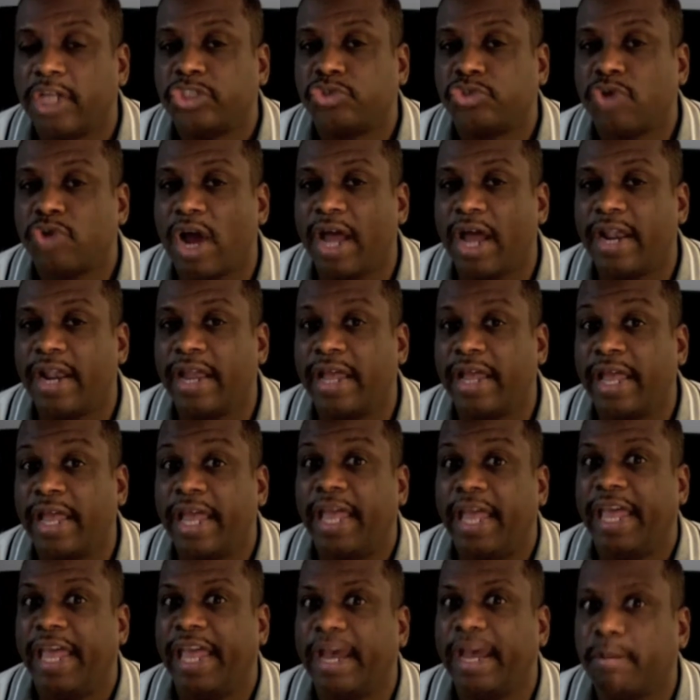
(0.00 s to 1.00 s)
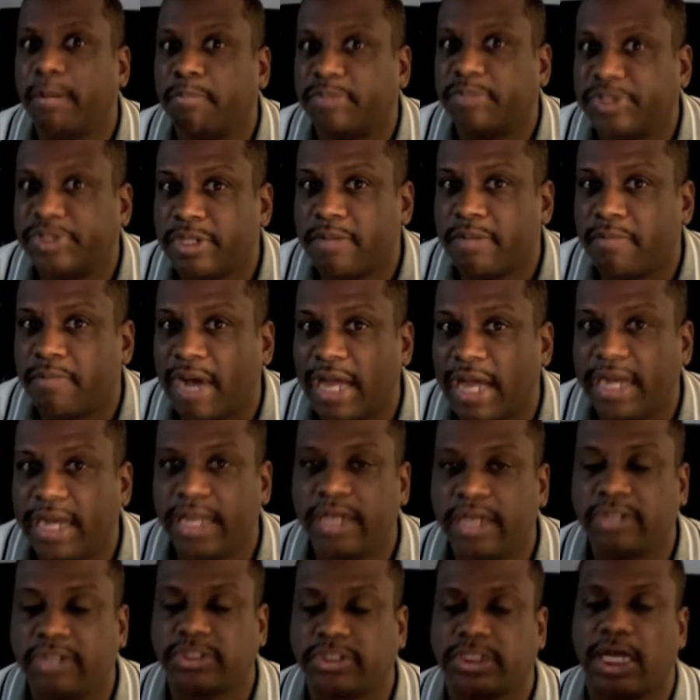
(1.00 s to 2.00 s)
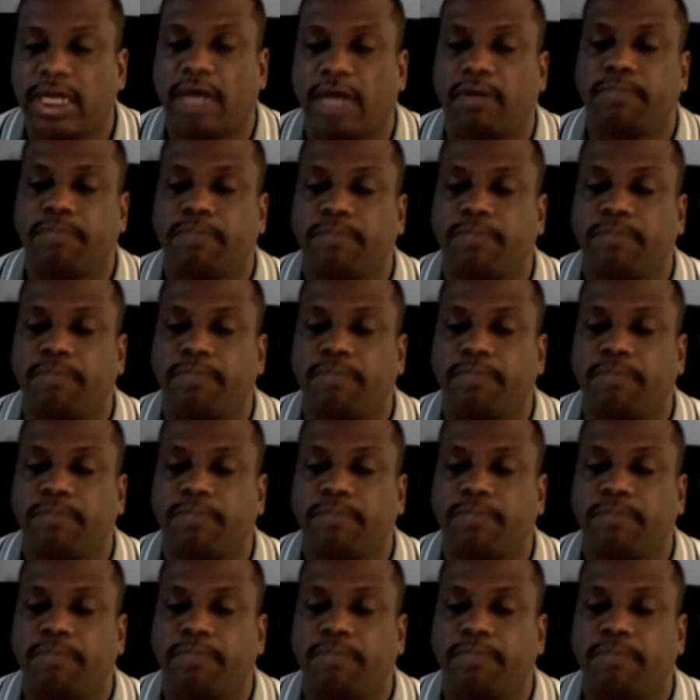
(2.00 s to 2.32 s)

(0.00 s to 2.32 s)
trying to help somebody else out.